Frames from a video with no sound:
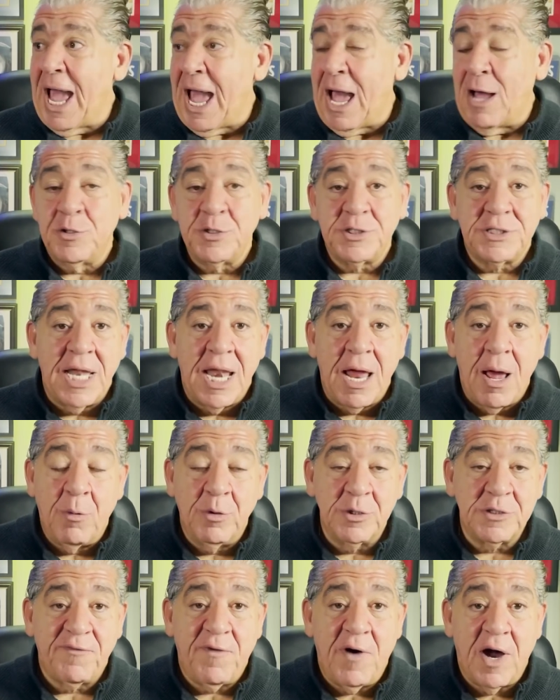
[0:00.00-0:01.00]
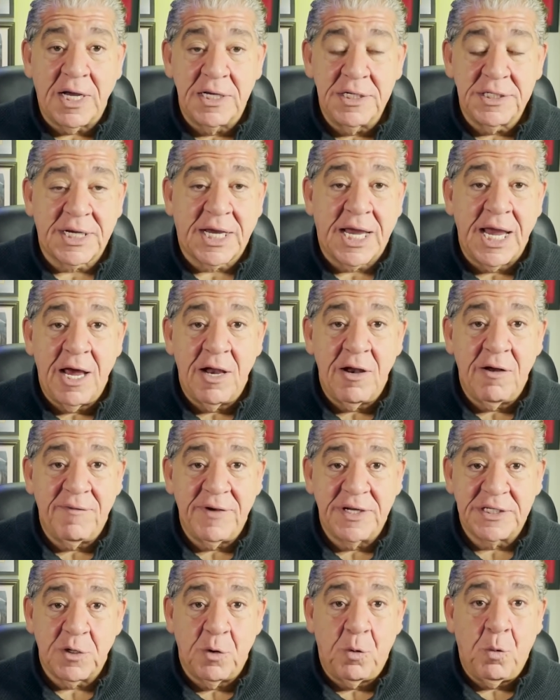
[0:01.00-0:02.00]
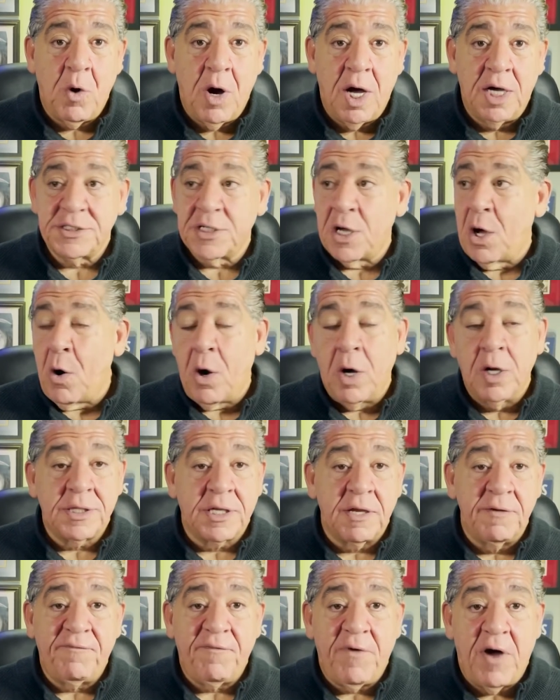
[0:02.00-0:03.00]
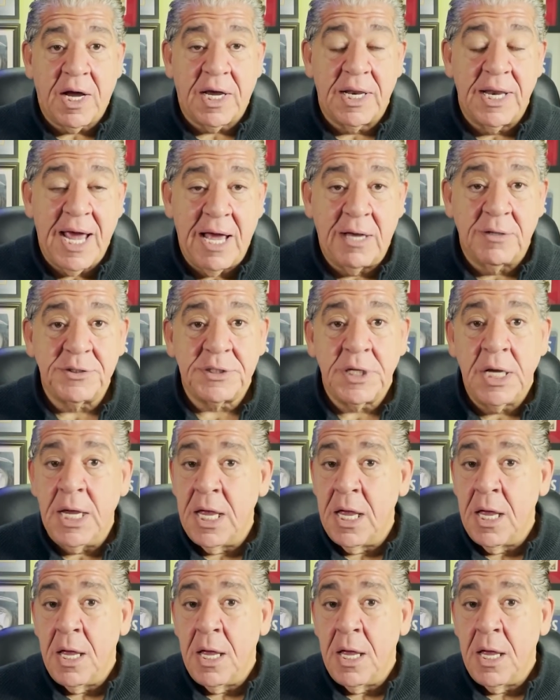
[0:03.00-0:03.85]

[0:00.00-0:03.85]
house that I was fucking scared of as it was a haunted fucking house.